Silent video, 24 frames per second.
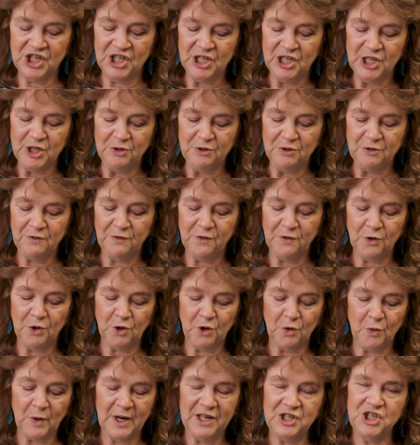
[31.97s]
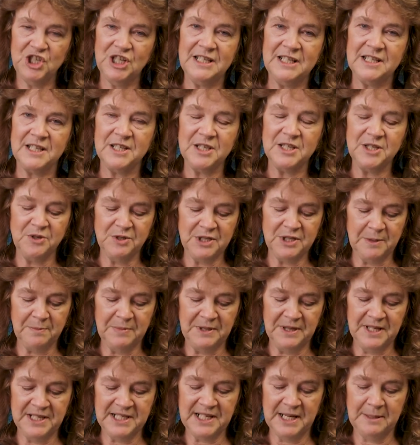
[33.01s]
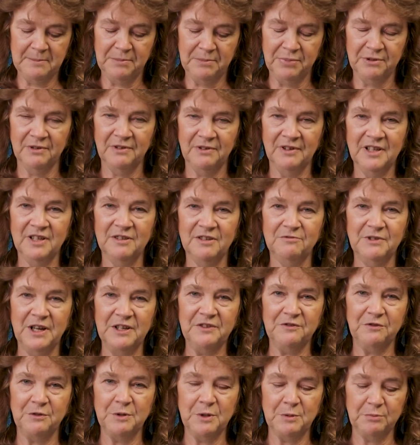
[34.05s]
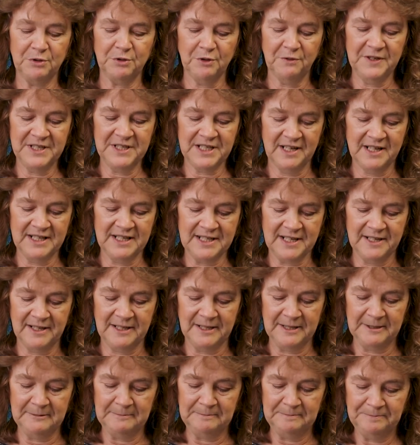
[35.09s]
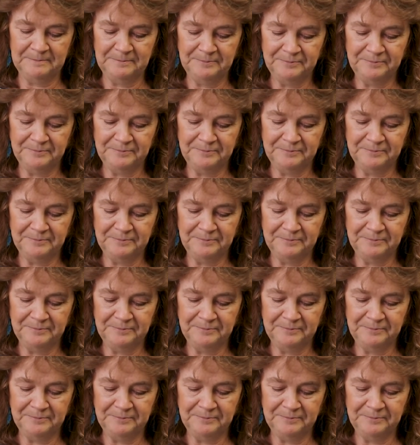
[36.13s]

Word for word: in Luke four, where Jesus stood up in the temple and read from the prophet Isaiah.